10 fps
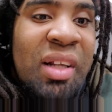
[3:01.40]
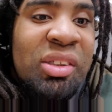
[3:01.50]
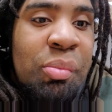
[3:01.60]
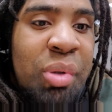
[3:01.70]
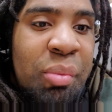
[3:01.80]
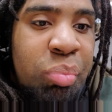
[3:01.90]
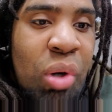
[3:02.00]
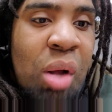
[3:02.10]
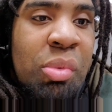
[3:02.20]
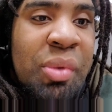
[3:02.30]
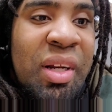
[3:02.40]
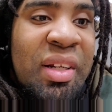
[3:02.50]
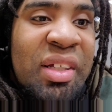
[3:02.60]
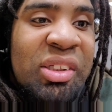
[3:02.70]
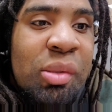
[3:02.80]
is a big problem, and it
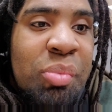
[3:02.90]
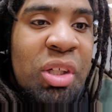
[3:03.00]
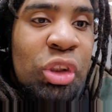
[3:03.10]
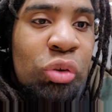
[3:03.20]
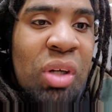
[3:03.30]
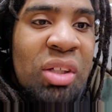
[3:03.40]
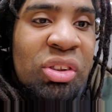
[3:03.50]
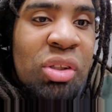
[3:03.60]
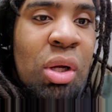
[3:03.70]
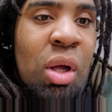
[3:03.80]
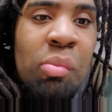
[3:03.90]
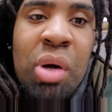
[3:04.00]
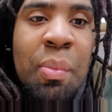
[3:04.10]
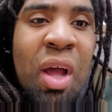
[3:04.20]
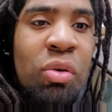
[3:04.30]
needs to be addressed.
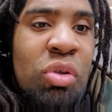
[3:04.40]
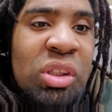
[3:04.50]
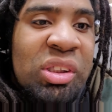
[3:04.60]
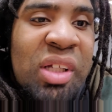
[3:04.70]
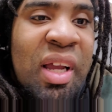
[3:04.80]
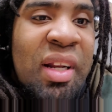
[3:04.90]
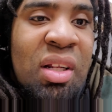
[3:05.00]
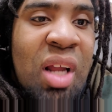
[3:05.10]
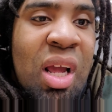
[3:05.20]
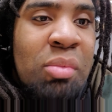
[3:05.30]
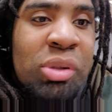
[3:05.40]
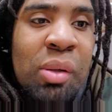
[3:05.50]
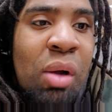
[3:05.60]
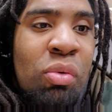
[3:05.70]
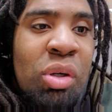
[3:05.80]
But I'm not going to say any names.
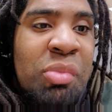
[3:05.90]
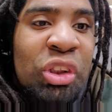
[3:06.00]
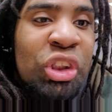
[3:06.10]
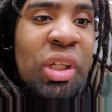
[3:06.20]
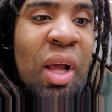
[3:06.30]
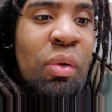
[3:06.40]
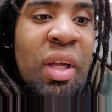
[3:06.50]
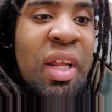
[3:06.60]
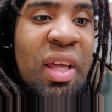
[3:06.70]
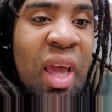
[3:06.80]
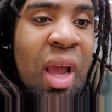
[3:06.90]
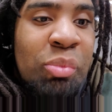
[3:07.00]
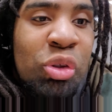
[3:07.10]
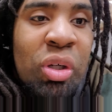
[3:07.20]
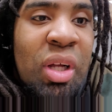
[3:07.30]
I'm not going to mention any
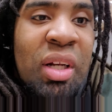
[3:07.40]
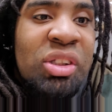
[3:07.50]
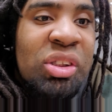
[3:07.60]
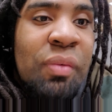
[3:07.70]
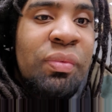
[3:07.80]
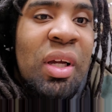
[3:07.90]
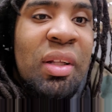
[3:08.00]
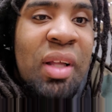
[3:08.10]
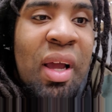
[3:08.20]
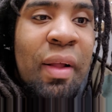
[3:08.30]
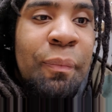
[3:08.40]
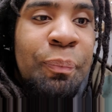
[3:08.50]
camps or any stuff like that.